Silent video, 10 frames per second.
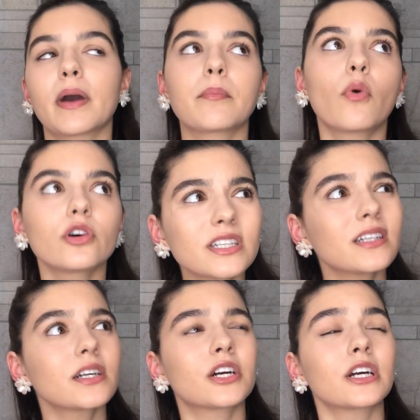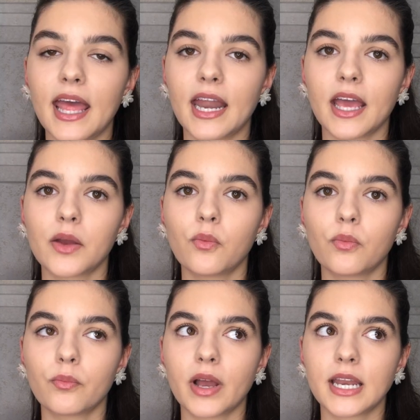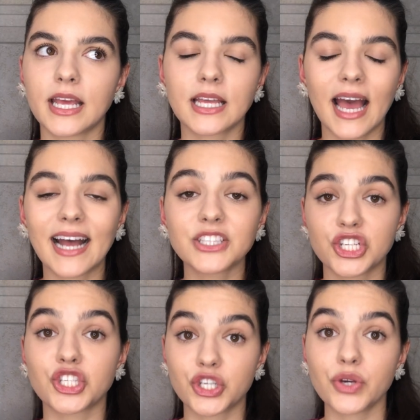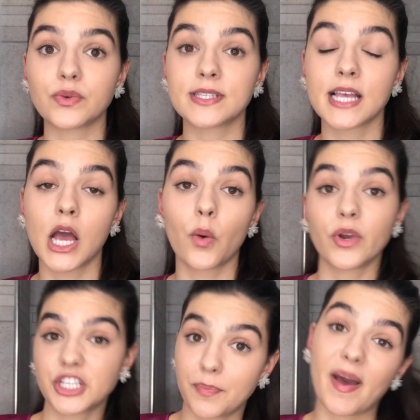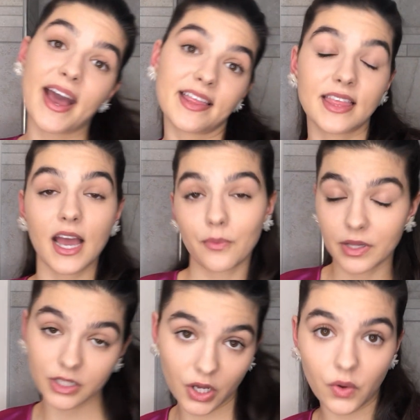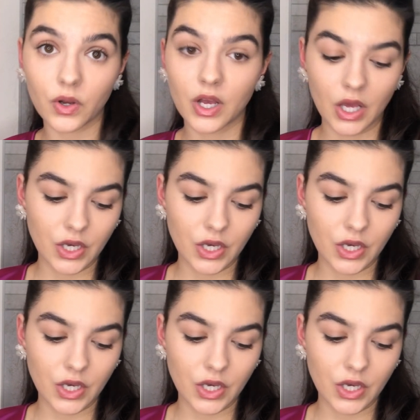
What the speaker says: my modeling career, and I had to choose which path I will go.